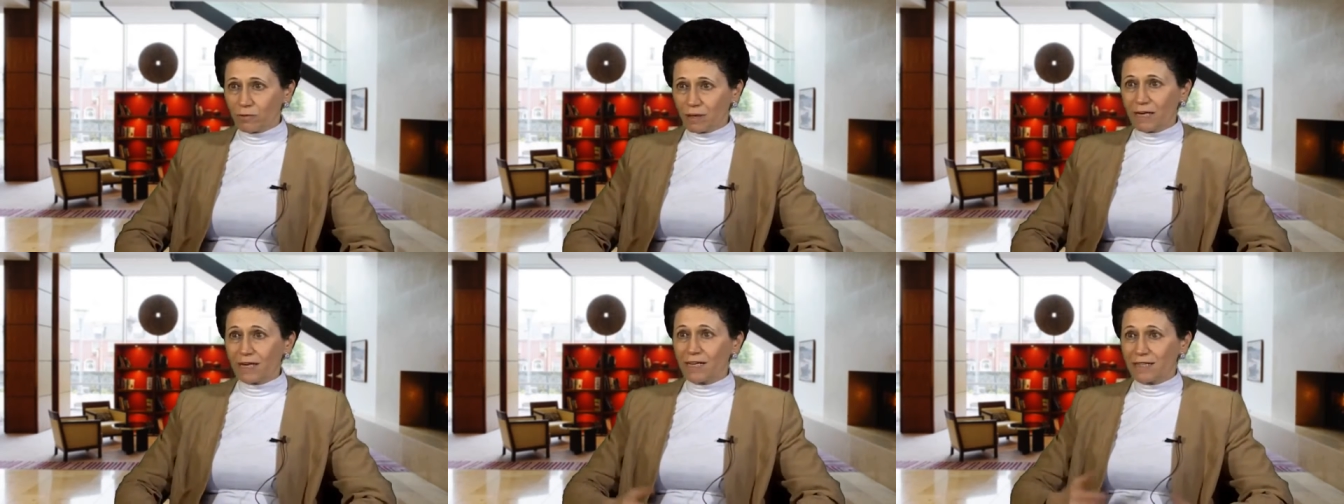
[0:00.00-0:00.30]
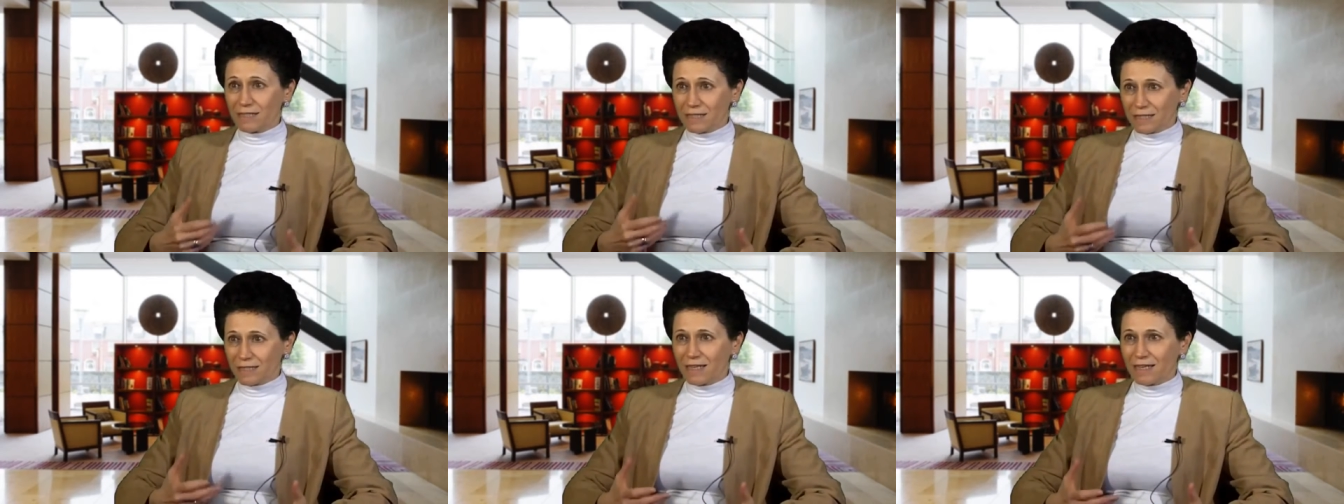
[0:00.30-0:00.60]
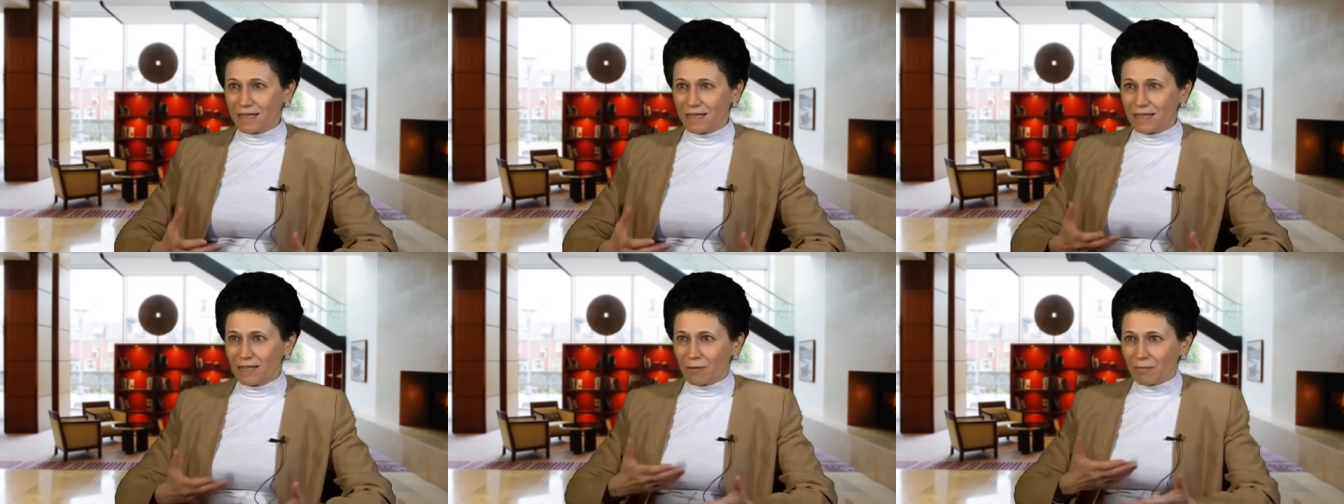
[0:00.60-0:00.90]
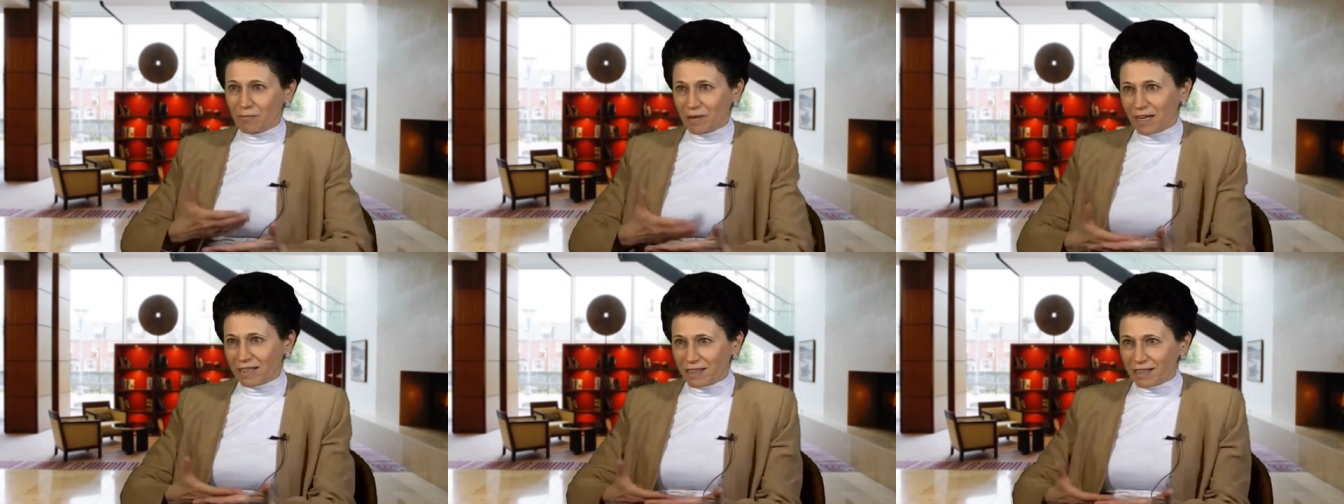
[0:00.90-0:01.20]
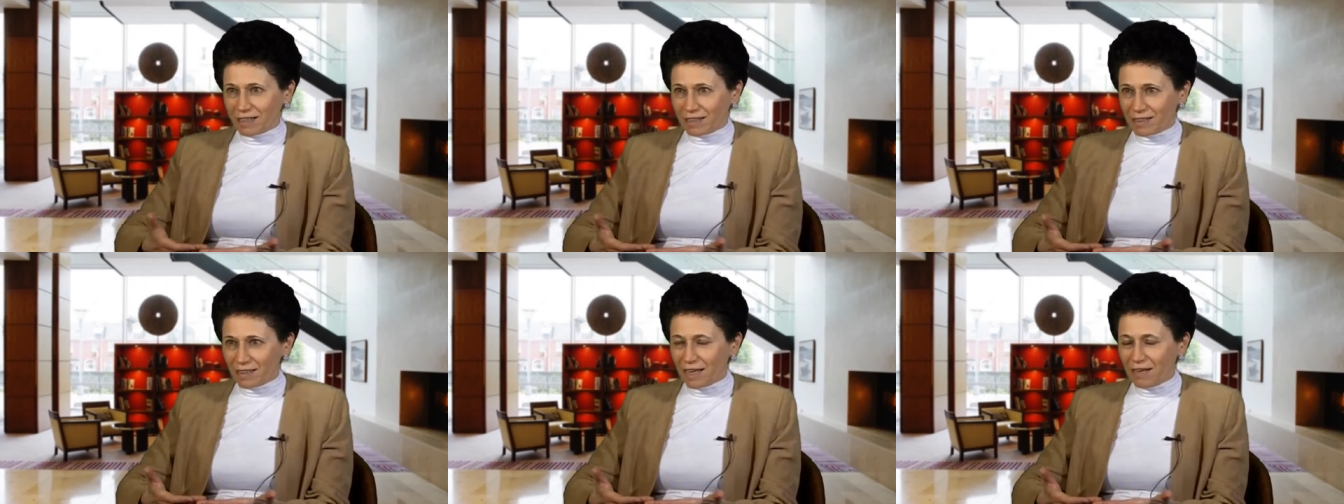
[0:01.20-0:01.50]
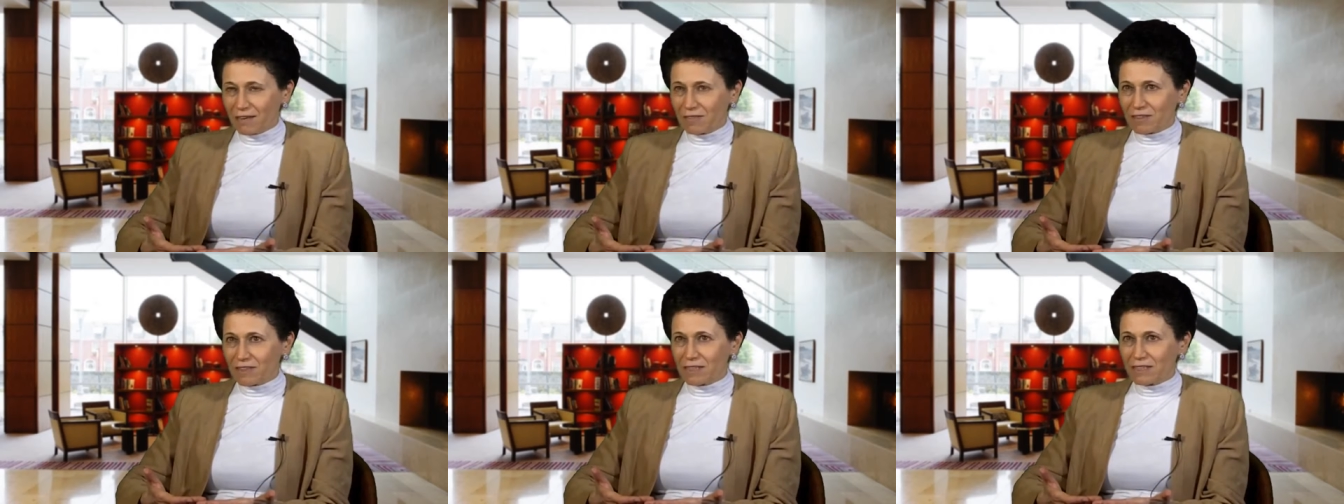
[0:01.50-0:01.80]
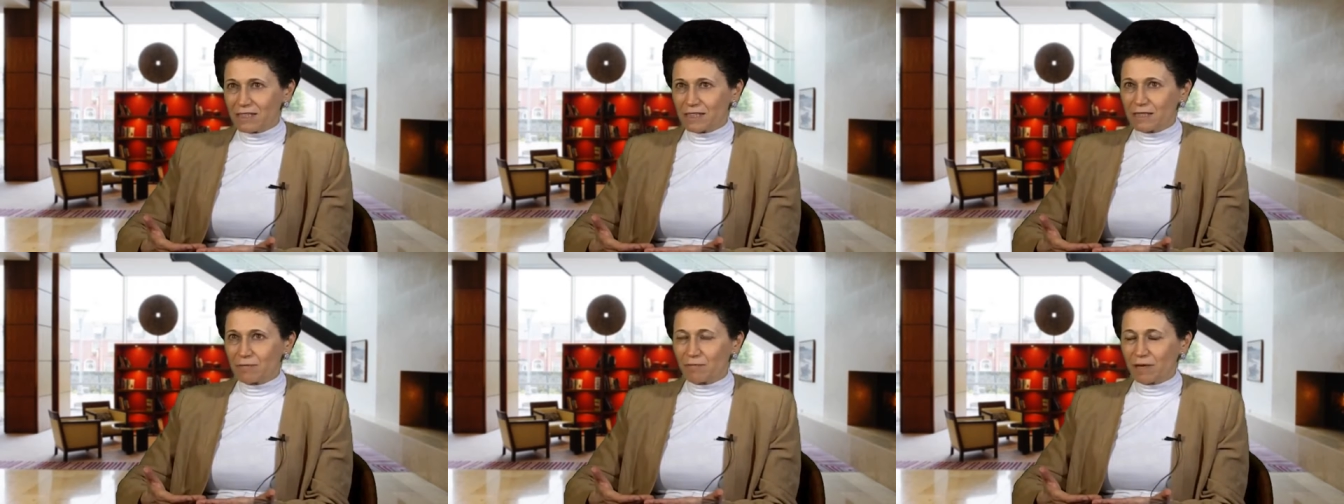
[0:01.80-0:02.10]
what they say in a practical
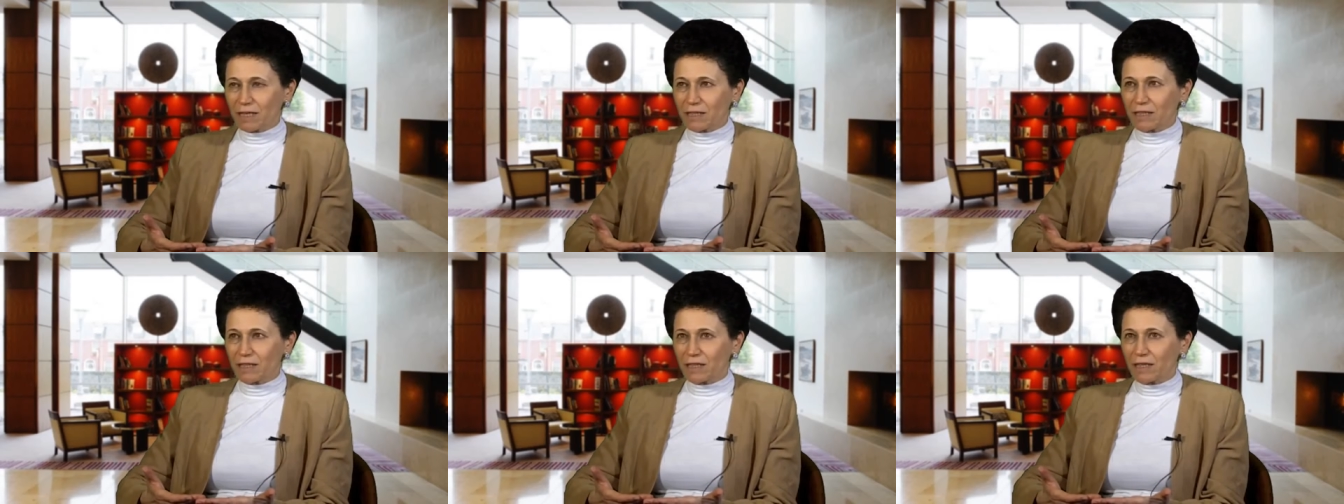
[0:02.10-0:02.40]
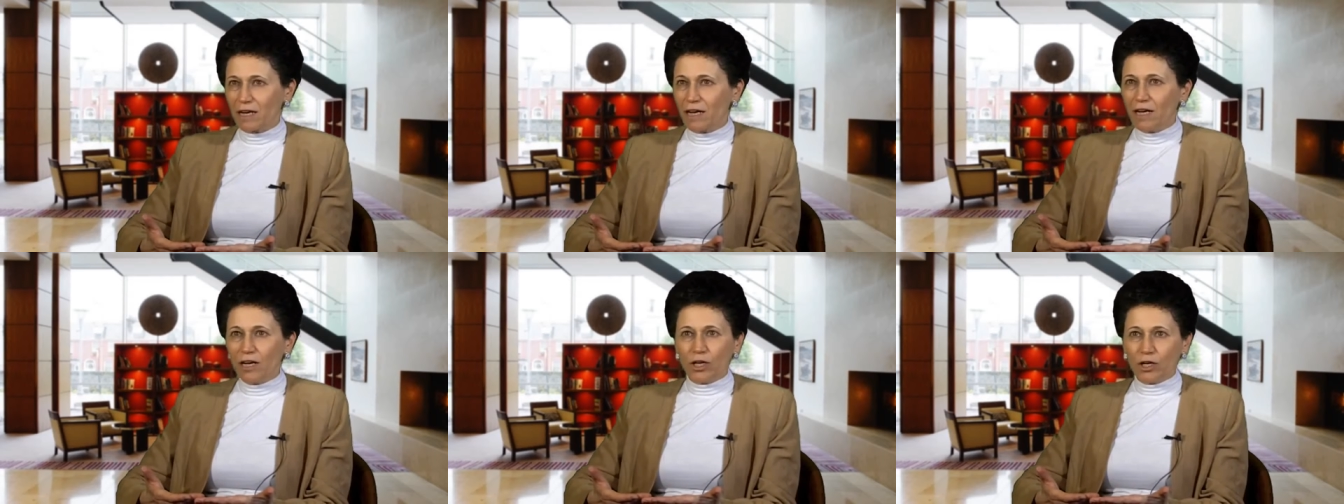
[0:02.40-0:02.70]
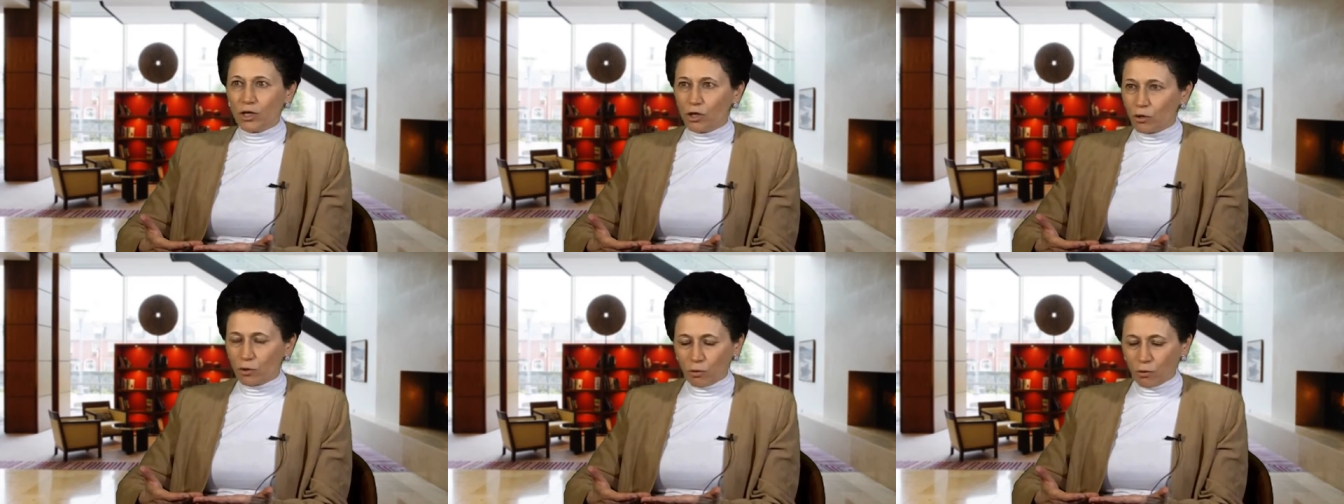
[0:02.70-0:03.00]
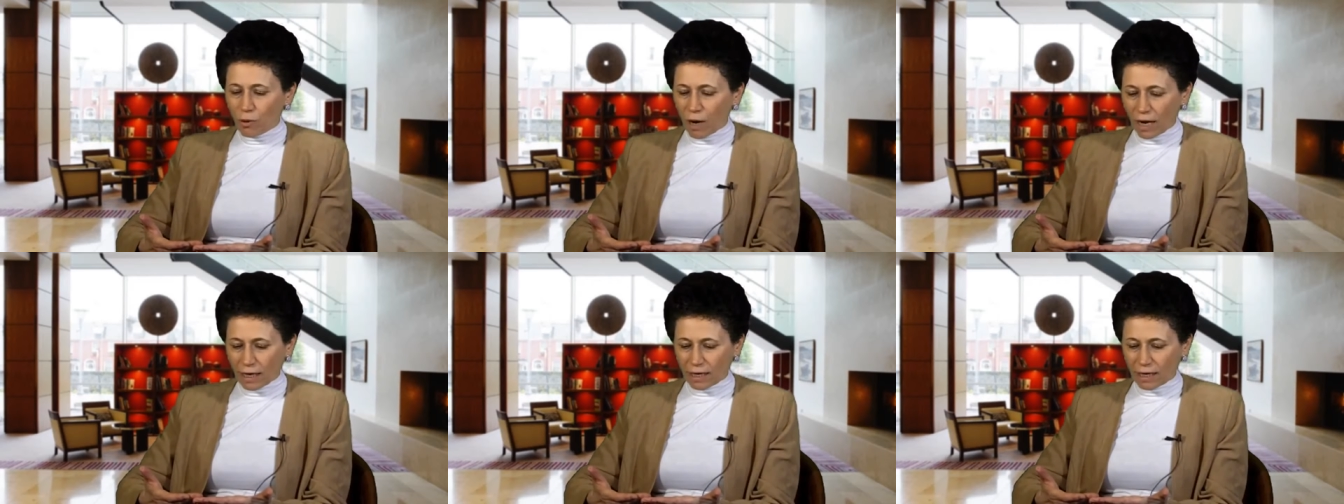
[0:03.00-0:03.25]
level is practically no,